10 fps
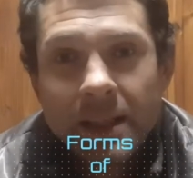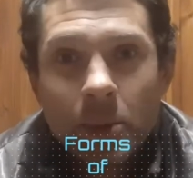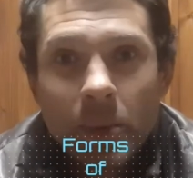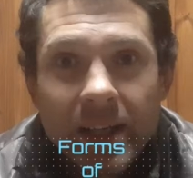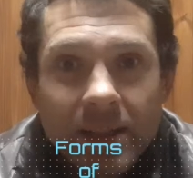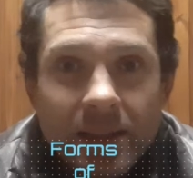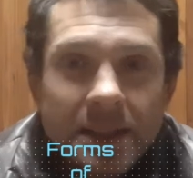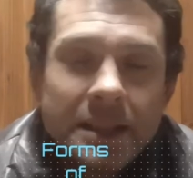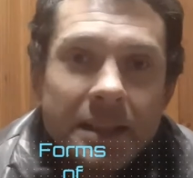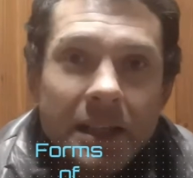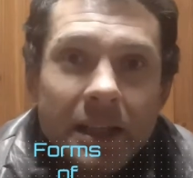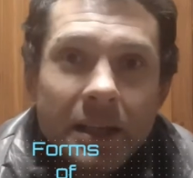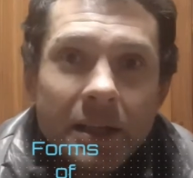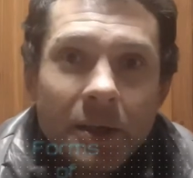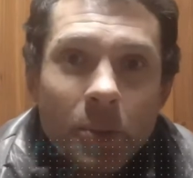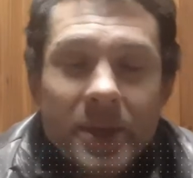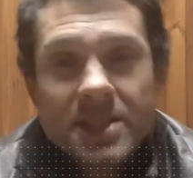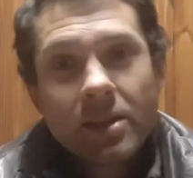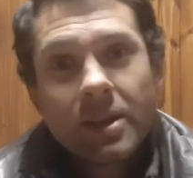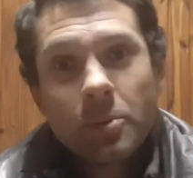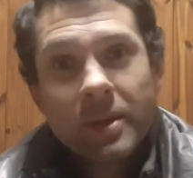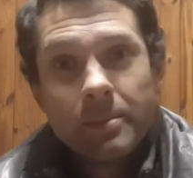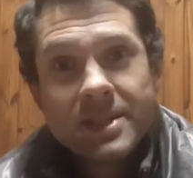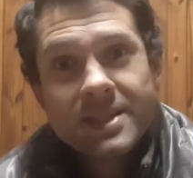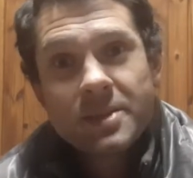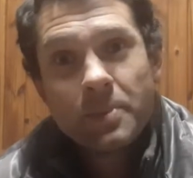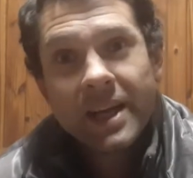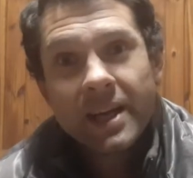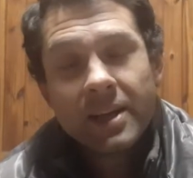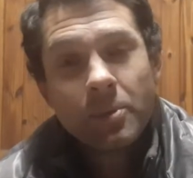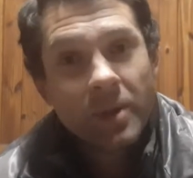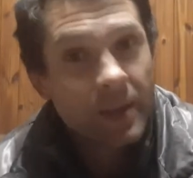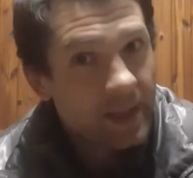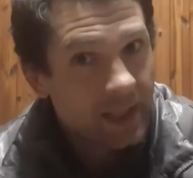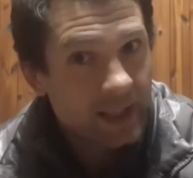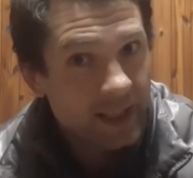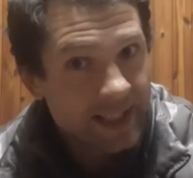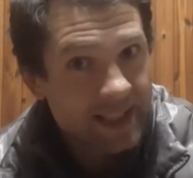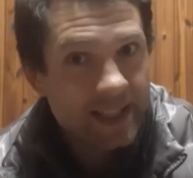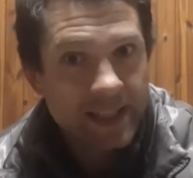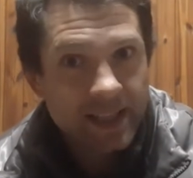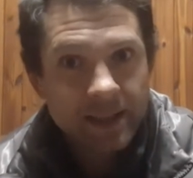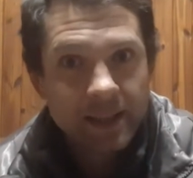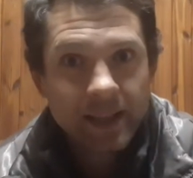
Well, we started with the business plan, the idea,